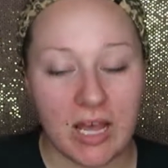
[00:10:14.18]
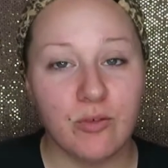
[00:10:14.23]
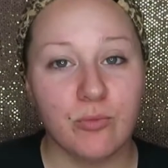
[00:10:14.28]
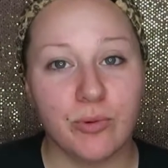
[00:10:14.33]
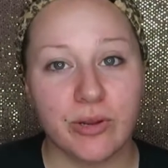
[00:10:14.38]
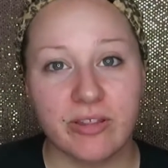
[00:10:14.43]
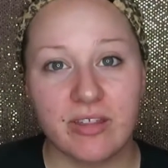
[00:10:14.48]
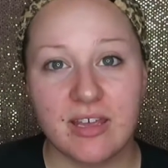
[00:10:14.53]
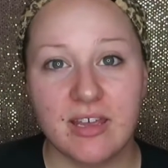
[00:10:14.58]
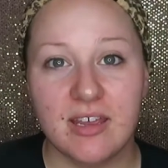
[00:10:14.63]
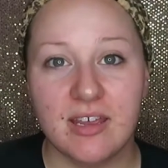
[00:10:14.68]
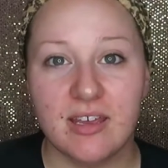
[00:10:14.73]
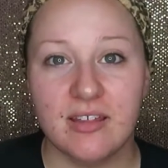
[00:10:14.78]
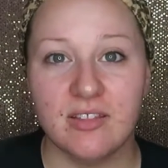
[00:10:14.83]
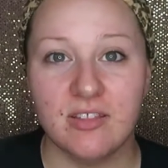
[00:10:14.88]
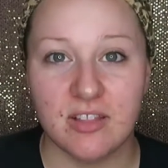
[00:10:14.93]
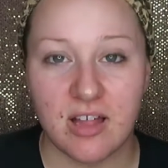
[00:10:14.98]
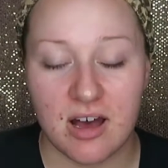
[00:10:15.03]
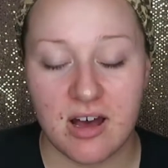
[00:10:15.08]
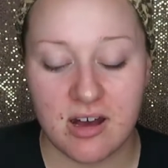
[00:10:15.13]
I really
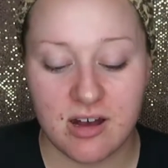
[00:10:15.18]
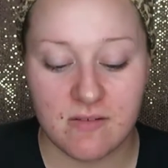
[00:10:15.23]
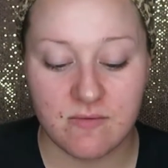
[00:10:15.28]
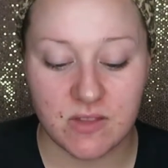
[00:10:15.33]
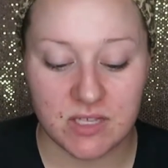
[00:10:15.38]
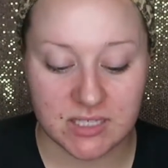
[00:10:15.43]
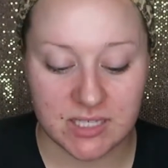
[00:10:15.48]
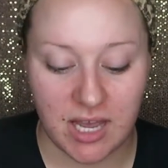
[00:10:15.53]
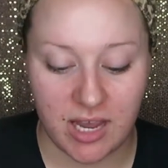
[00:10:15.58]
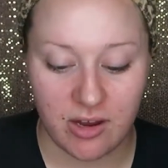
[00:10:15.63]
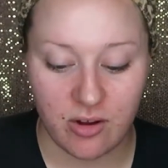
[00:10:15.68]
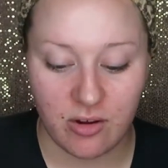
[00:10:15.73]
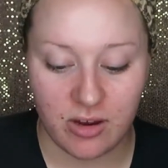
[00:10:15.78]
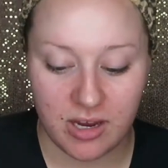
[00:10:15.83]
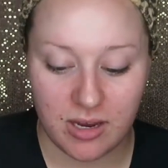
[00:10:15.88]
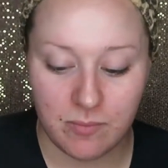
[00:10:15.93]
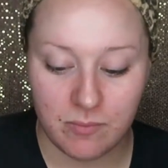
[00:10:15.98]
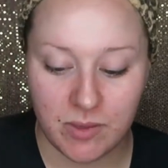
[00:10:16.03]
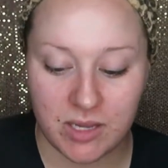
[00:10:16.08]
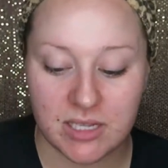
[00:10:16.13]
love this eye
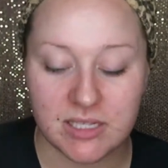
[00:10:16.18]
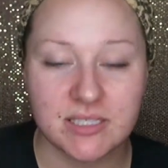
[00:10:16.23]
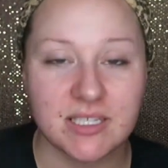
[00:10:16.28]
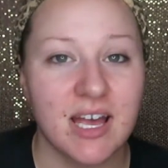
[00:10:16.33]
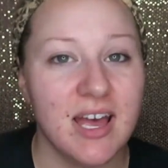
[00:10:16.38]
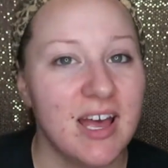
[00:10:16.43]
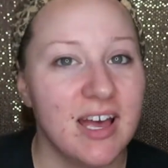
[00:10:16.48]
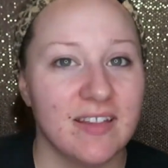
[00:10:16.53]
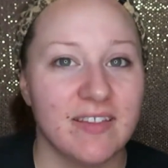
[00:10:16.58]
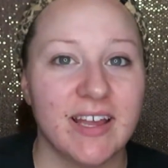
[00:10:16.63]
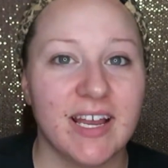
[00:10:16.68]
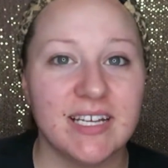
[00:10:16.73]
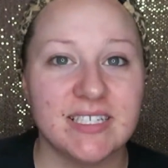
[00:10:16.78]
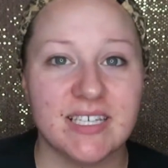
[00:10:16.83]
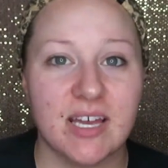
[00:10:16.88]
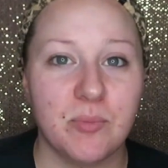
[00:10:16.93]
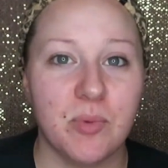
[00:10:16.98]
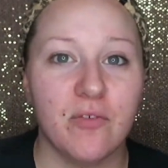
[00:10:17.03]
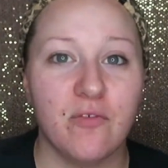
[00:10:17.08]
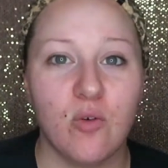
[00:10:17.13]
cream because, like I
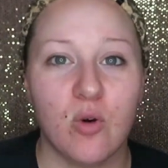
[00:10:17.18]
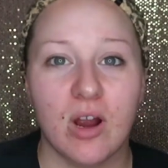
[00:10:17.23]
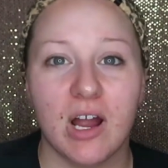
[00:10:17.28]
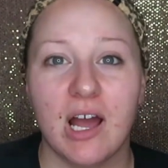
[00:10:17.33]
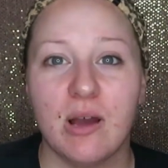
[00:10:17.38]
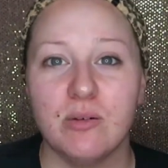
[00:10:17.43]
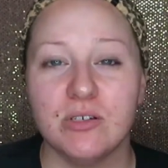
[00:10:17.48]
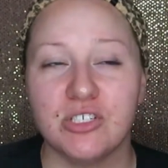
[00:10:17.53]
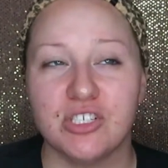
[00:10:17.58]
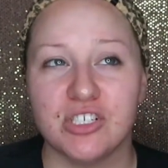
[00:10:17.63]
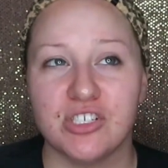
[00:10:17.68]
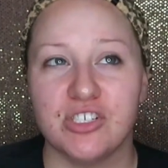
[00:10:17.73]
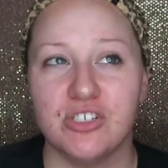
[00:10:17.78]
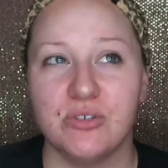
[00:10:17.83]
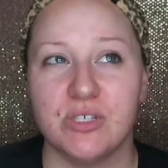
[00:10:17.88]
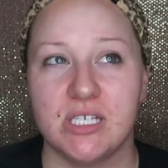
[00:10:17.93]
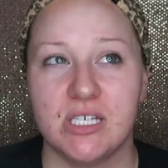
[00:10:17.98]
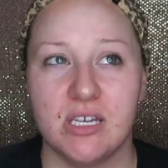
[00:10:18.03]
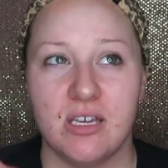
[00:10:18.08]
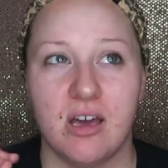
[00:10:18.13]
said before, I was just
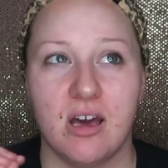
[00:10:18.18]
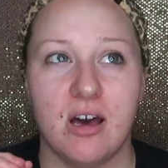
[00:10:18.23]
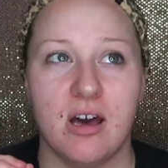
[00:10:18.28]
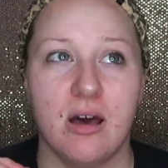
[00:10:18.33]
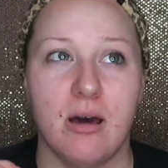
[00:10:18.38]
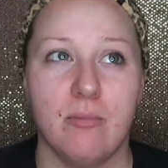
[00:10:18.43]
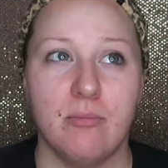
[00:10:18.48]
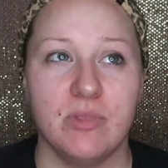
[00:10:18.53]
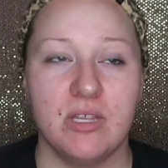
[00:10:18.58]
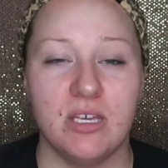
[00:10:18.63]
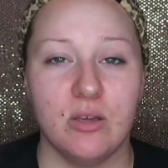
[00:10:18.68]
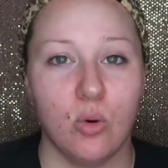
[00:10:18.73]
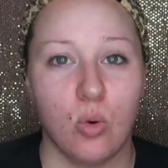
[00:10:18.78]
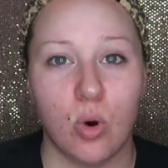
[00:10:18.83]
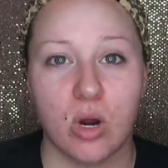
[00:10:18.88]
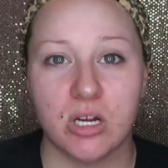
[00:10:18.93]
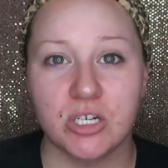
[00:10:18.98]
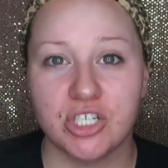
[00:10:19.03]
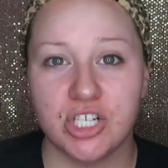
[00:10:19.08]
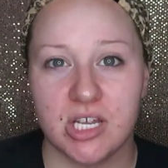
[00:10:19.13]
using the
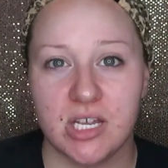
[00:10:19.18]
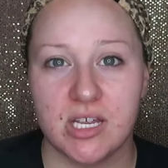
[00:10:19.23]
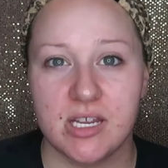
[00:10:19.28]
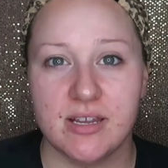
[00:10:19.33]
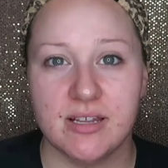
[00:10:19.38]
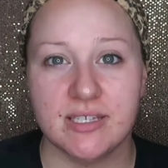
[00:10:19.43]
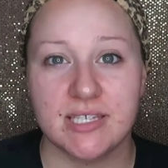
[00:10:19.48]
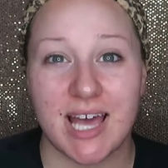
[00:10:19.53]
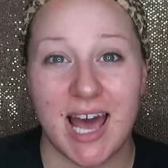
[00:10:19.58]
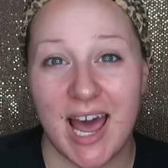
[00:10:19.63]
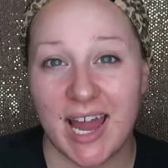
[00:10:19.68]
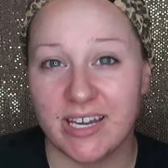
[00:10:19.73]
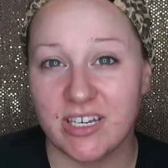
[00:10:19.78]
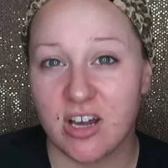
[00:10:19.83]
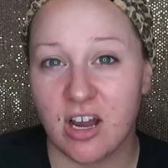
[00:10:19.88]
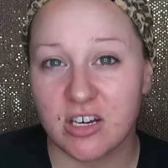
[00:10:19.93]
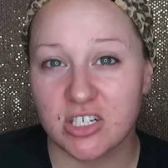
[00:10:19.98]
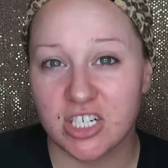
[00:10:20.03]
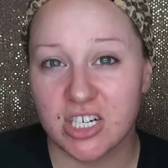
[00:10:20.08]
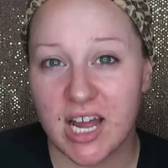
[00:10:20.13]
Origins Eye
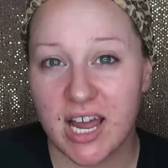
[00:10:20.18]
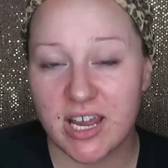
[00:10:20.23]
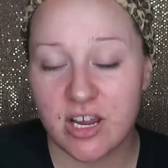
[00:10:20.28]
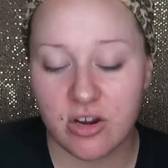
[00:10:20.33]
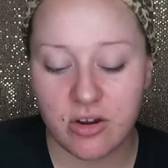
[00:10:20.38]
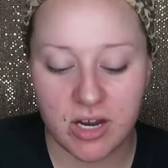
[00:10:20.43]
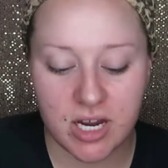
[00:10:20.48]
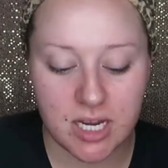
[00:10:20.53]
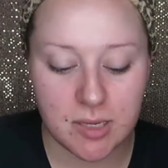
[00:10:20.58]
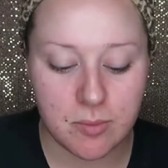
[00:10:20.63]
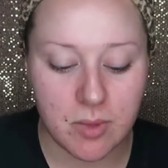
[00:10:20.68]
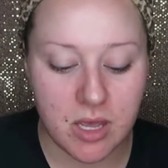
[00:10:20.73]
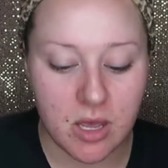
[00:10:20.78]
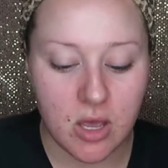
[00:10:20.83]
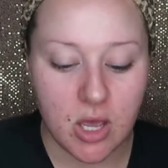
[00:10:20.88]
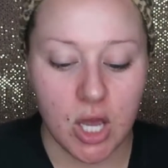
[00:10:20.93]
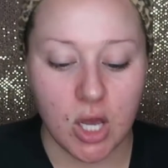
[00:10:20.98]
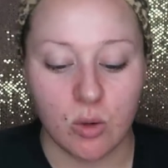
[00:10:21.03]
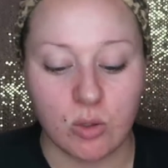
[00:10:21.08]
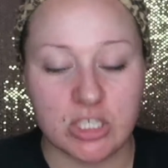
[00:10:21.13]
Doctor eye cream,
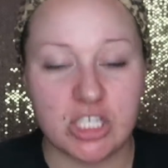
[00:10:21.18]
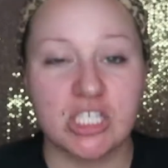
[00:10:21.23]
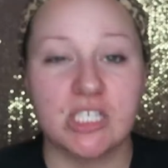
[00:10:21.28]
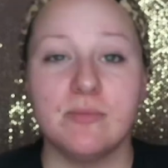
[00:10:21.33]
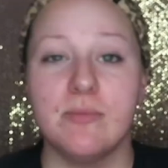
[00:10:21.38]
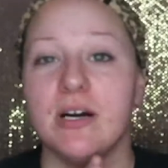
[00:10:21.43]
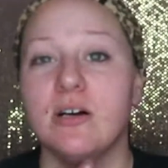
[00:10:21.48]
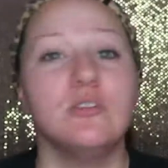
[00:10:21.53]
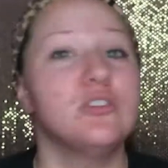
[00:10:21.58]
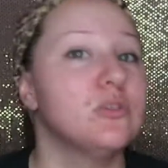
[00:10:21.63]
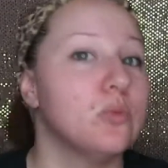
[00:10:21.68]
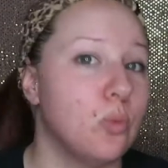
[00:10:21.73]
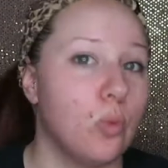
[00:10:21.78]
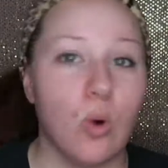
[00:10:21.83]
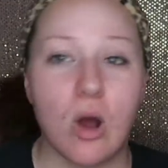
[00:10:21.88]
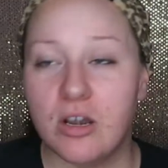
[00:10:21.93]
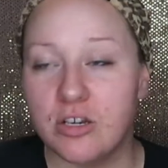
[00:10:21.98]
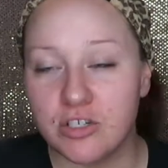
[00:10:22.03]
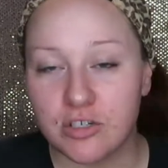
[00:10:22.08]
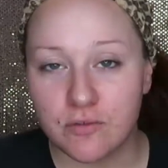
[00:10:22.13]
which smells
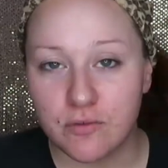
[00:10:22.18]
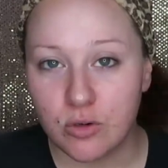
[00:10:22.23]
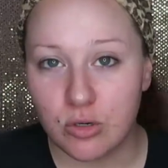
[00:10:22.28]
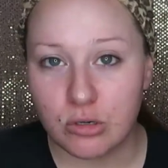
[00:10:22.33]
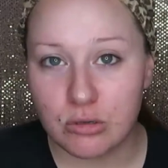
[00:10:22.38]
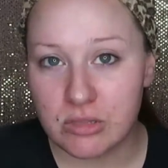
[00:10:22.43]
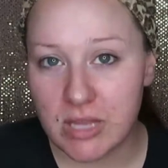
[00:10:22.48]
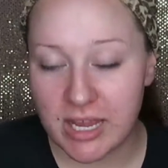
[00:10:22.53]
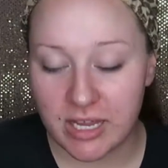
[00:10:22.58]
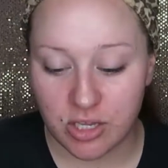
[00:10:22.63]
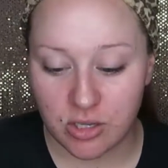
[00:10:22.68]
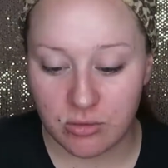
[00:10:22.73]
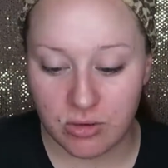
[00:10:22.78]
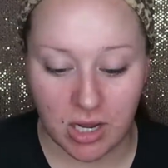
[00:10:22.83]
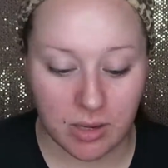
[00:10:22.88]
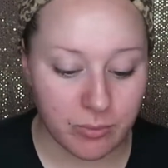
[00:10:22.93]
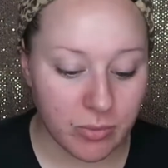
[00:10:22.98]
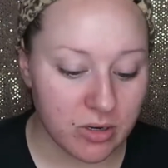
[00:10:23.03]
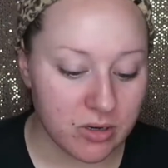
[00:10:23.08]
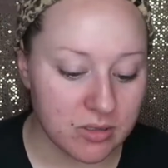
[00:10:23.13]
wonderful like
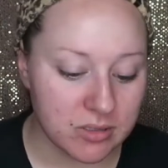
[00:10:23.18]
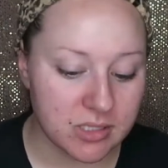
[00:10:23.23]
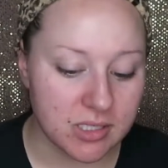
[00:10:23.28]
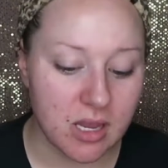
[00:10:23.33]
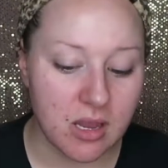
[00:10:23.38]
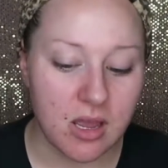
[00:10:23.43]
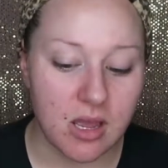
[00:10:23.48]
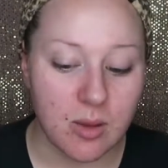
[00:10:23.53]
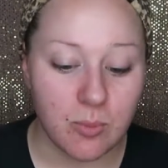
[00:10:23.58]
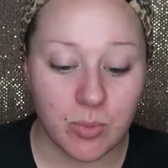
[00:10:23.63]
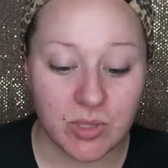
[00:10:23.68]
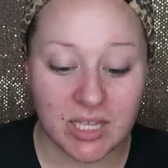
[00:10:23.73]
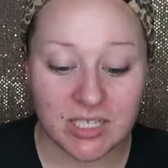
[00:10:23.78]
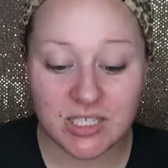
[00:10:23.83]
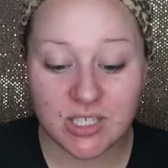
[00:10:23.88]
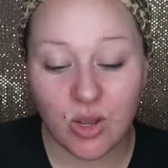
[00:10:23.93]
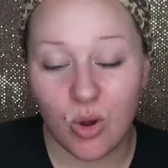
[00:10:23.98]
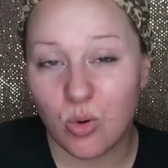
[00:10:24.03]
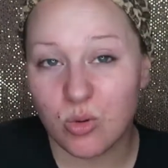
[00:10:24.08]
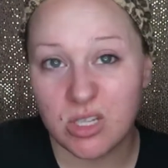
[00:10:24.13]
cucumbers, but
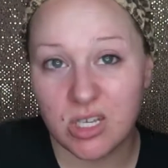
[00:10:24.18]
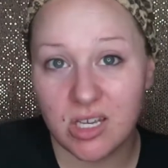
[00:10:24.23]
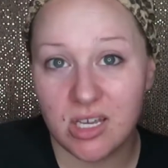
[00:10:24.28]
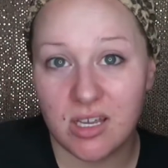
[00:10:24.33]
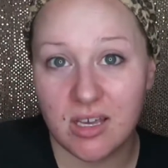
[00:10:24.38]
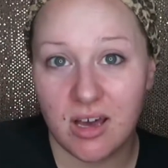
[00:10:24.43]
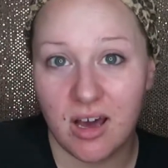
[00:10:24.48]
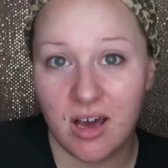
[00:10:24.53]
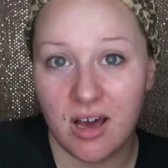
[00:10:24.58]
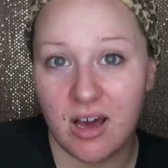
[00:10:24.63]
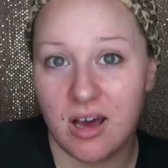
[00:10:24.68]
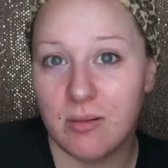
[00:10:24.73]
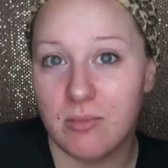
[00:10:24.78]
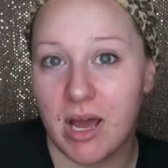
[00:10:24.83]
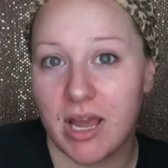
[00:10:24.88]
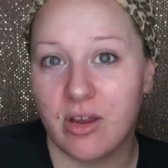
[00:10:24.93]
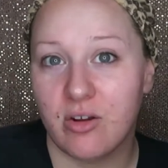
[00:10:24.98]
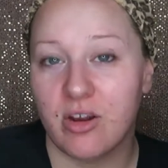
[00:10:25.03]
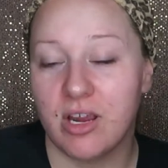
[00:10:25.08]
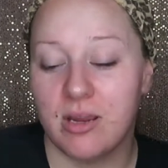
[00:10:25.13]
that's the only
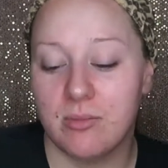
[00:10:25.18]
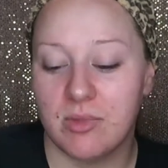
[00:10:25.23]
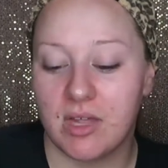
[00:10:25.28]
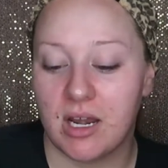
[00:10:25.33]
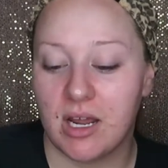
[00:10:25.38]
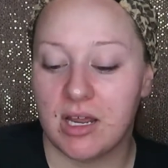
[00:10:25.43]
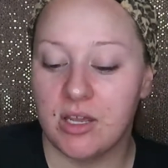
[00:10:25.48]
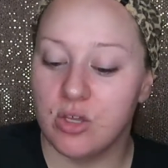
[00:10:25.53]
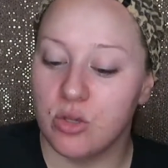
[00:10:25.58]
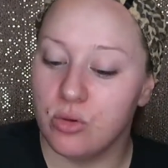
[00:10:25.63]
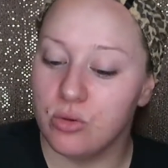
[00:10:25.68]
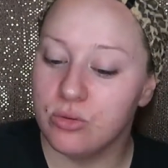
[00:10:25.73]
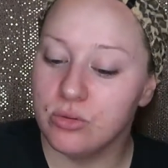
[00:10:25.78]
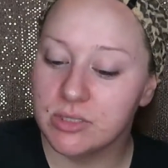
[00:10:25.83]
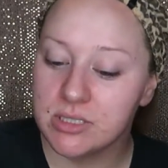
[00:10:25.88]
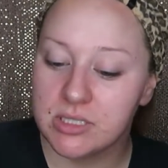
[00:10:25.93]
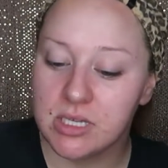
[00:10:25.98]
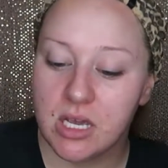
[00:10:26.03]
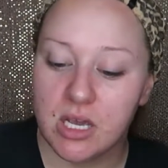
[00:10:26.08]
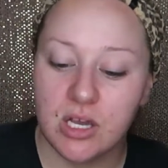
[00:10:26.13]
eye cream that I
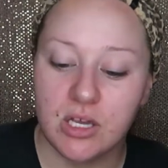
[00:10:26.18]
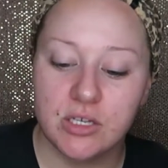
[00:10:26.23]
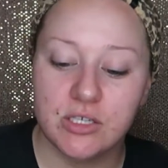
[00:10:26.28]
used.